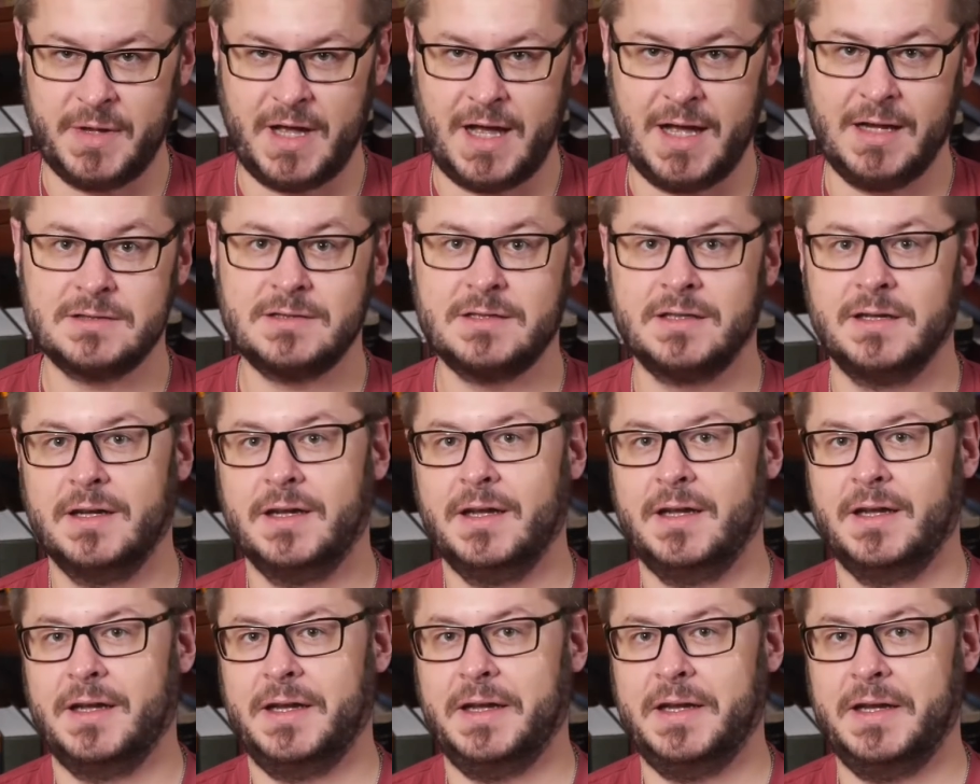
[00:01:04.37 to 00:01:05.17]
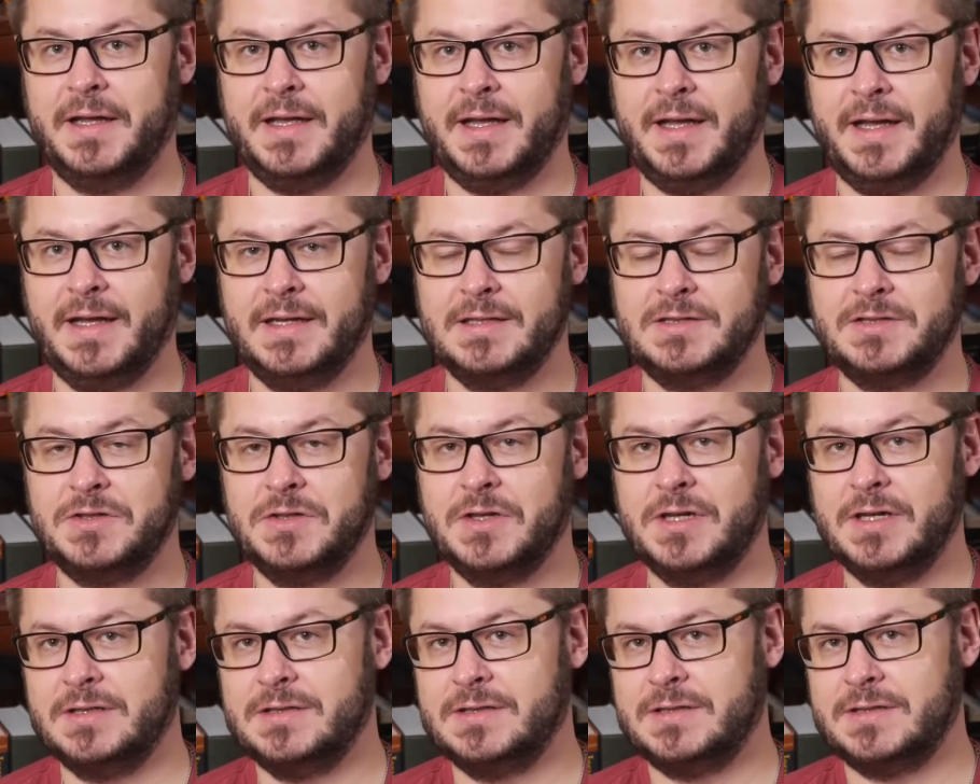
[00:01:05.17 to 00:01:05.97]
box in case
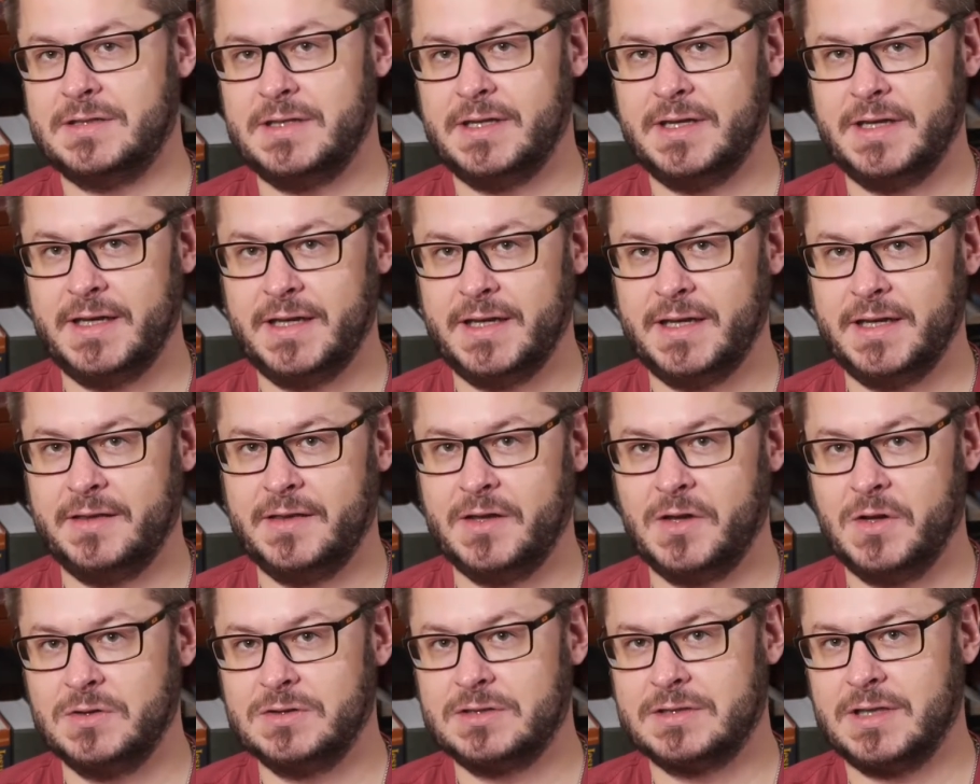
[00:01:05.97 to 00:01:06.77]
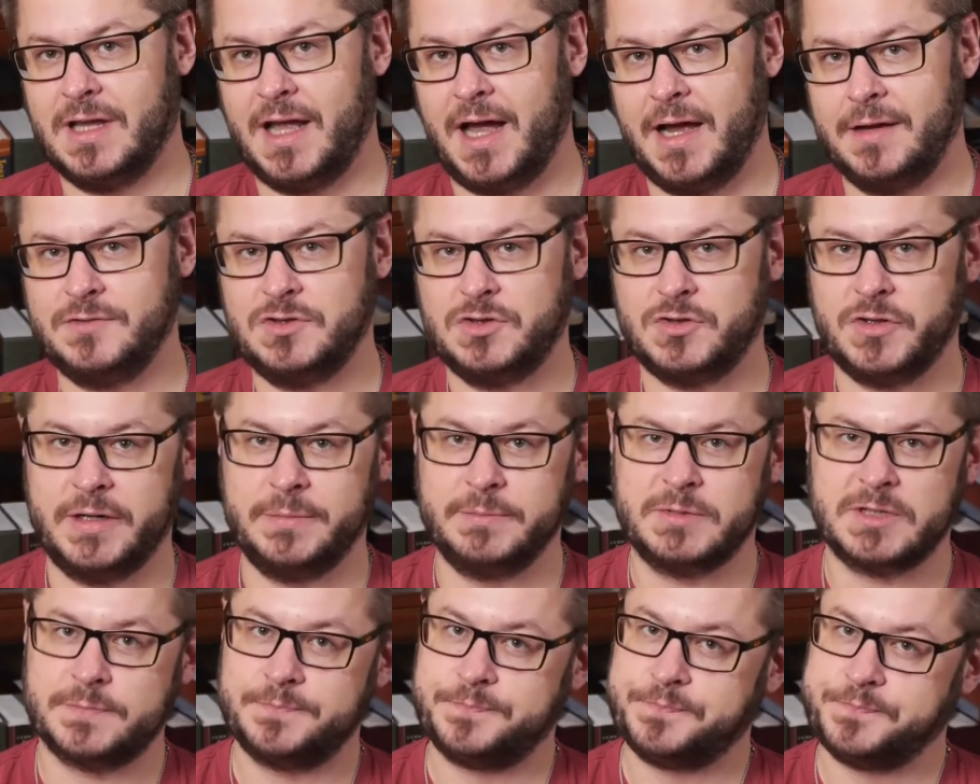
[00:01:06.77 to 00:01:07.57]
you didn't see those live
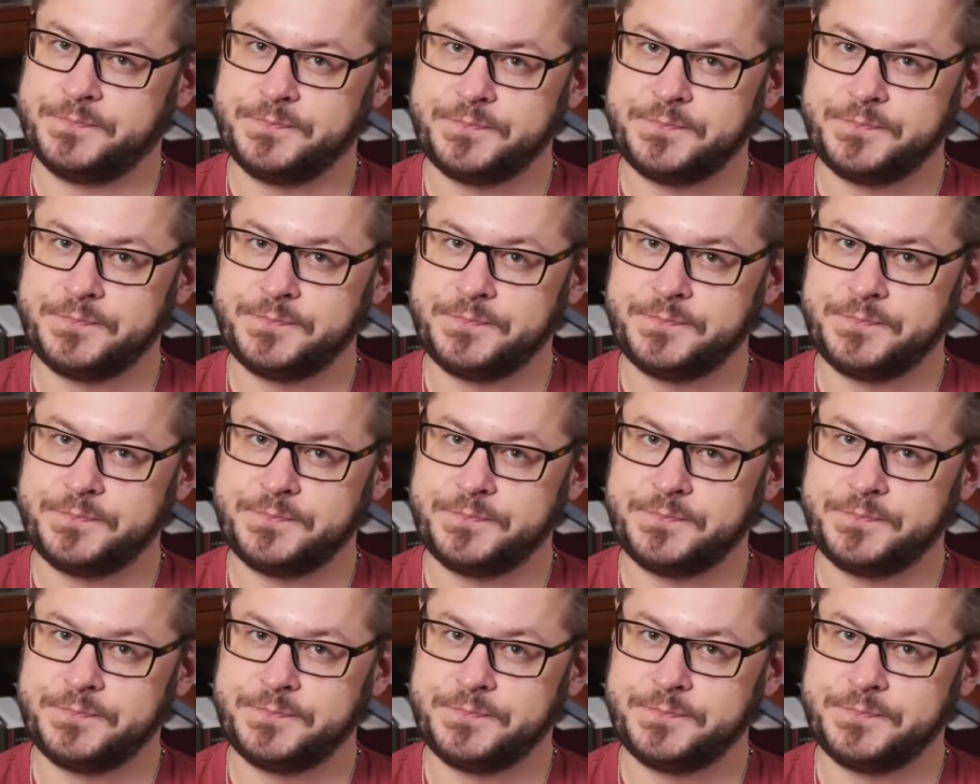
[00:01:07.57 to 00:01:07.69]
streams.